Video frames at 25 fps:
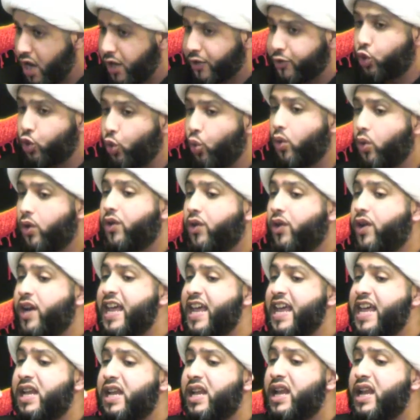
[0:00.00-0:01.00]
To
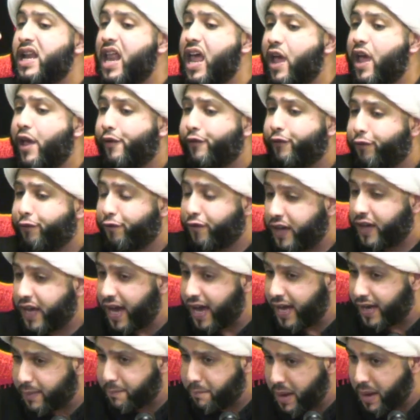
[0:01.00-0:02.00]
relive
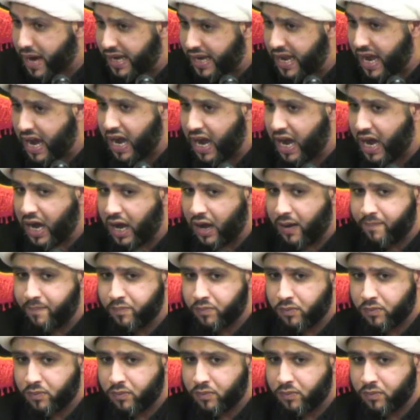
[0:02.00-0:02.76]
Karbala.